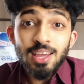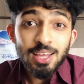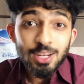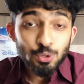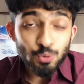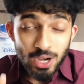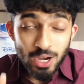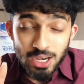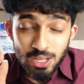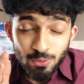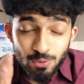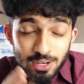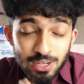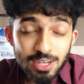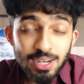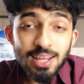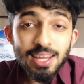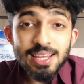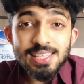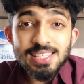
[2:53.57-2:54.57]

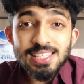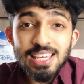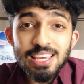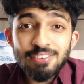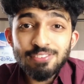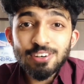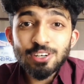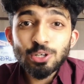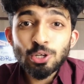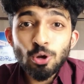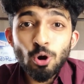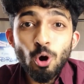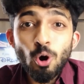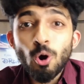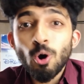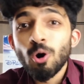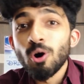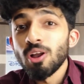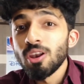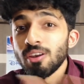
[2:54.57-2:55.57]
21 days given to
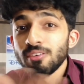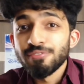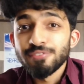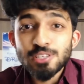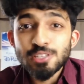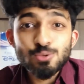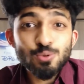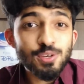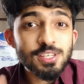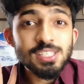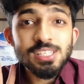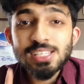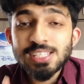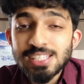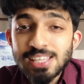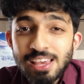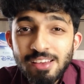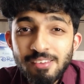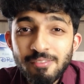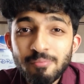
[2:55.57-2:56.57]
all of us was the
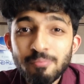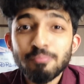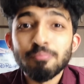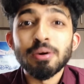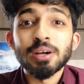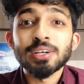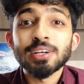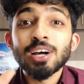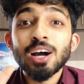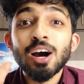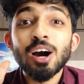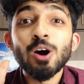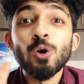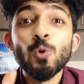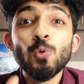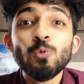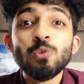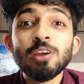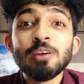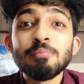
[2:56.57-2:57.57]
same, but how
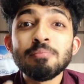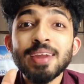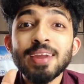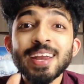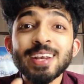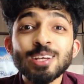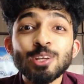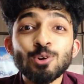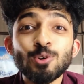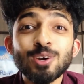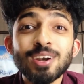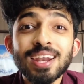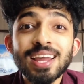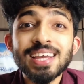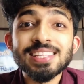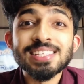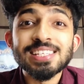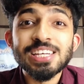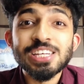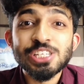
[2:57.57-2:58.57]
we made
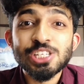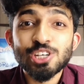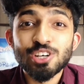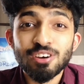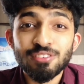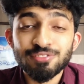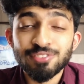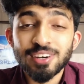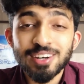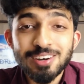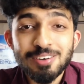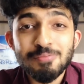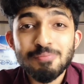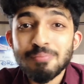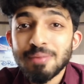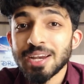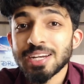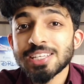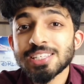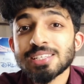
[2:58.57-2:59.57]
utilization of it
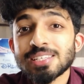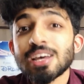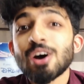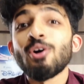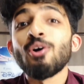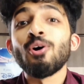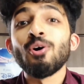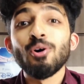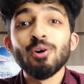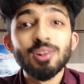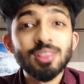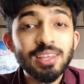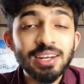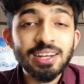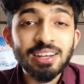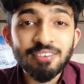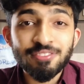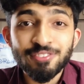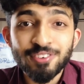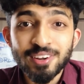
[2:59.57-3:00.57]
makes all the
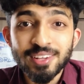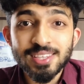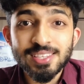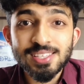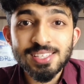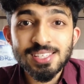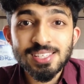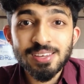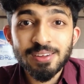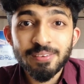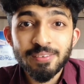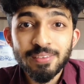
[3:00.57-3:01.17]
difference.